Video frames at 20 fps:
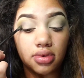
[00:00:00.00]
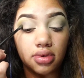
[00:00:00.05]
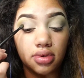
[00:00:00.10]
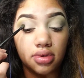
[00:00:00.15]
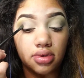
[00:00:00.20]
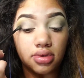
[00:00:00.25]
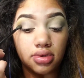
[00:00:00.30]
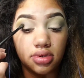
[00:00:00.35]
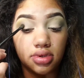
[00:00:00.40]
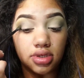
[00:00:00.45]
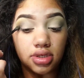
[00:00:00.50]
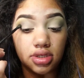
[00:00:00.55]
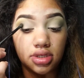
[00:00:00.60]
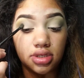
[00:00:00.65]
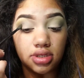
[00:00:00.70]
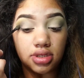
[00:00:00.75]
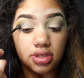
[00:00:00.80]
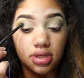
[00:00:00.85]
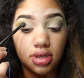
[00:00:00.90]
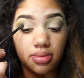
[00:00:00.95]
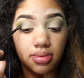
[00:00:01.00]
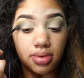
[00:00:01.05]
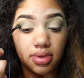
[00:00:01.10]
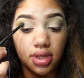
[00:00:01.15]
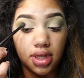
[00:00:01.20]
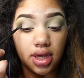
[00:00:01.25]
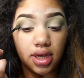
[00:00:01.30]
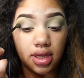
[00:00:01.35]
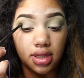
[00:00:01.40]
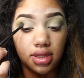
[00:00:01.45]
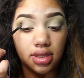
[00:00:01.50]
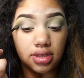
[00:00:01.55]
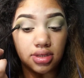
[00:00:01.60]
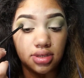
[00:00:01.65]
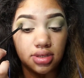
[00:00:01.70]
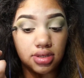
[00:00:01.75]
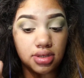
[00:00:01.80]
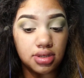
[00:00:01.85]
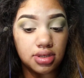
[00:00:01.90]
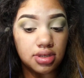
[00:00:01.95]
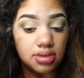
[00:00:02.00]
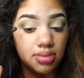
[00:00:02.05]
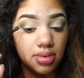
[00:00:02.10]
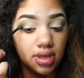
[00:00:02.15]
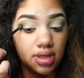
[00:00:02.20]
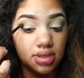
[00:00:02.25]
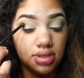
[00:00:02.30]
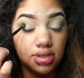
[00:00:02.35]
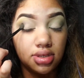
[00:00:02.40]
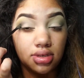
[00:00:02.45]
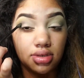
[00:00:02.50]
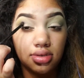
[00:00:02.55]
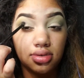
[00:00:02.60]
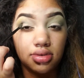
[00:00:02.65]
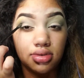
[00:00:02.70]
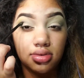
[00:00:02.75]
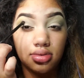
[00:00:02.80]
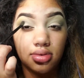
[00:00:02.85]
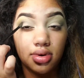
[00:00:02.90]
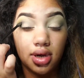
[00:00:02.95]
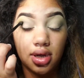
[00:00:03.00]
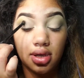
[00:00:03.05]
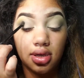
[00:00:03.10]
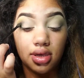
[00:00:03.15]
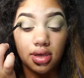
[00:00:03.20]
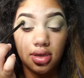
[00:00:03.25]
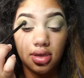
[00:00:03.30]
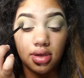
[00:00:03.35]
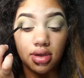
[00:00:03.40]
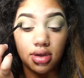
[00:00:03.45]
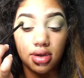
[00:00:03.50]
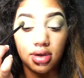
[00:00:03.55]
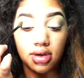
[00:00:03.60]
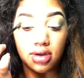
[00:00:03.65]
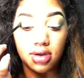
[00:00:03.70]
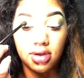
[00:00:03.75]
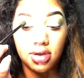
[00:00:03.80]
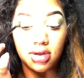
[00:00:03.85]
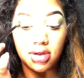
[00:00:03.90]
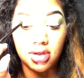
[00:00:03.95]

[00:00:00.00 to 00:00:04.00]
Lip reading: And just apply this in small circles right here.